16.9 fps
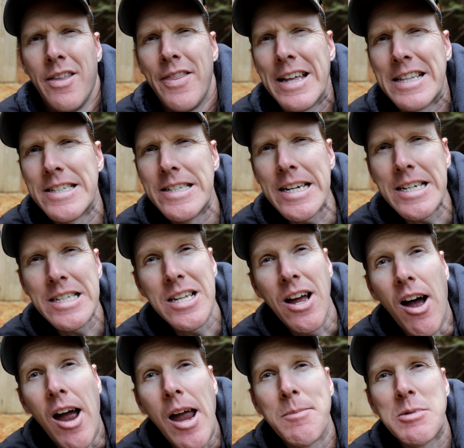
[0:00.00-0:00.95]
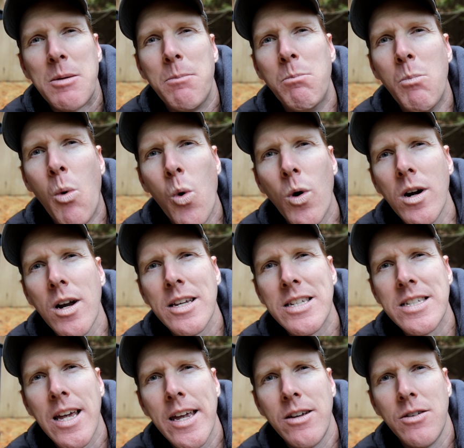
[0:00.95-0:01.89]
That's 6 times more
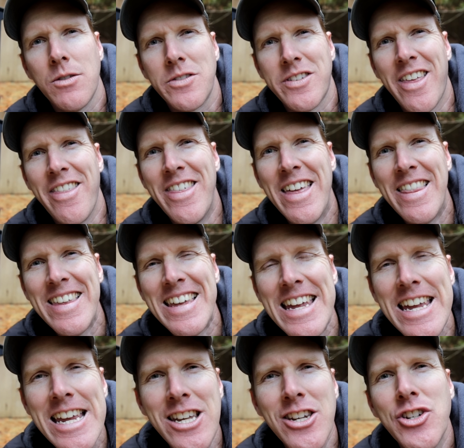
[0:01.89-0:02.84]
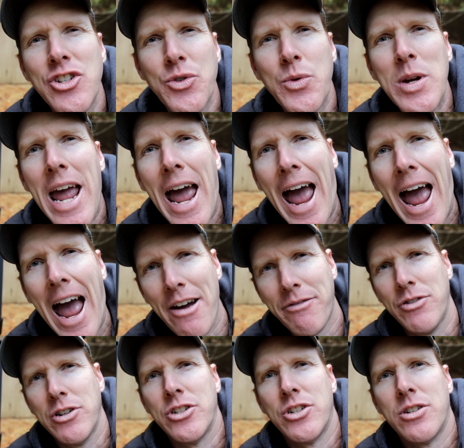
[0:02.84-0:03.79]
cycles than the industry
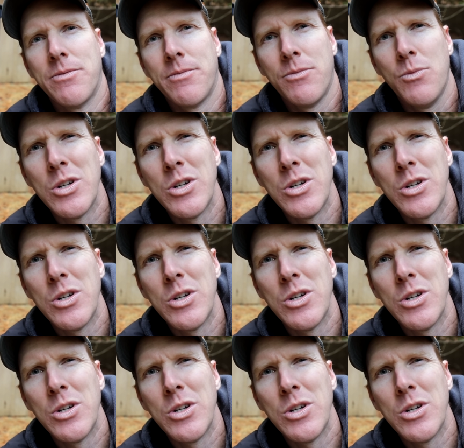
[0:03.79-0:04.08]
average,